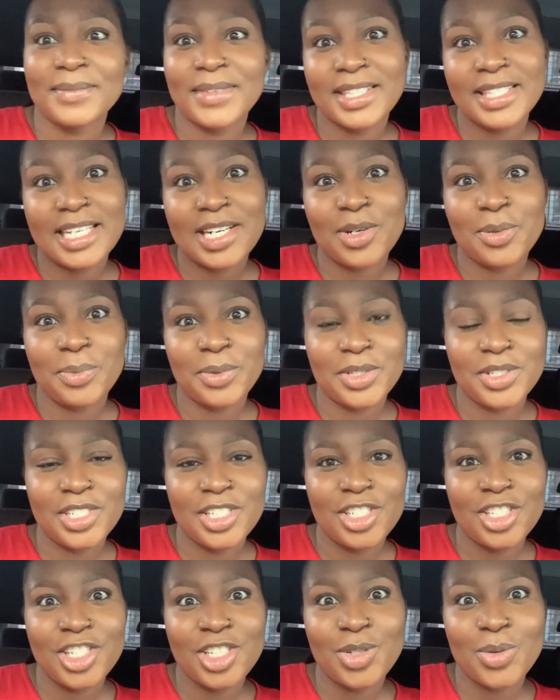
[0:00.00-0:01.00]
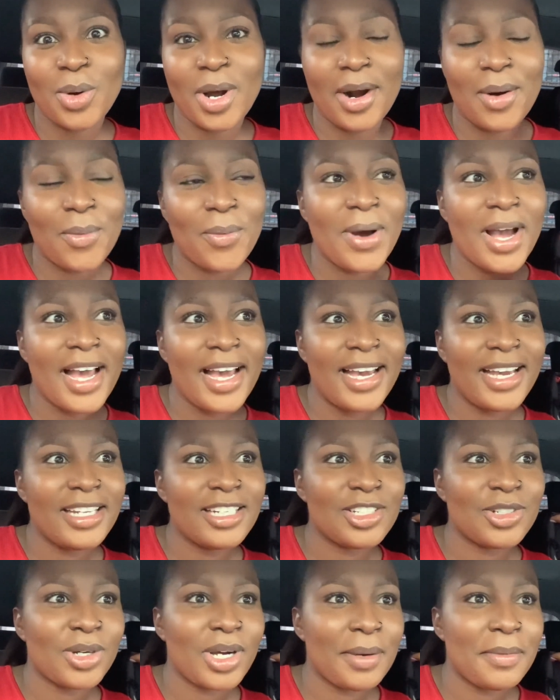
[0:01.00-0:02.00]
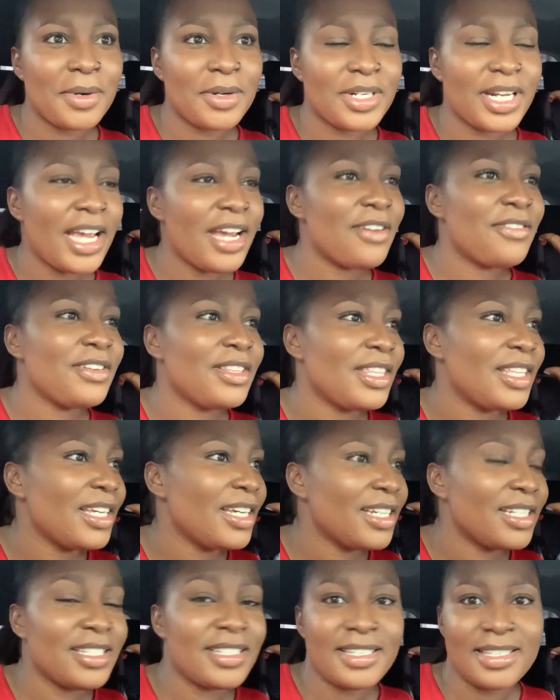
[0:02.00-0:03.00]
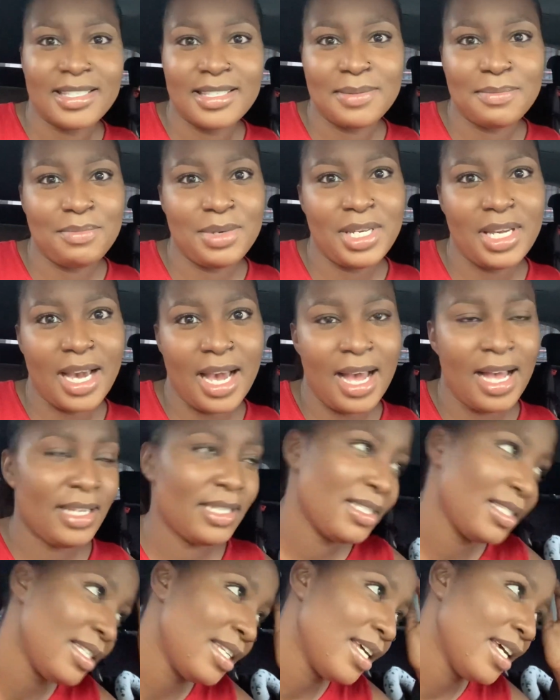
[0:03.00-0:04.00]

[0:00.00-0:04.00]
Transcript: it's an opportunity to unwind, talk about everything and just be us.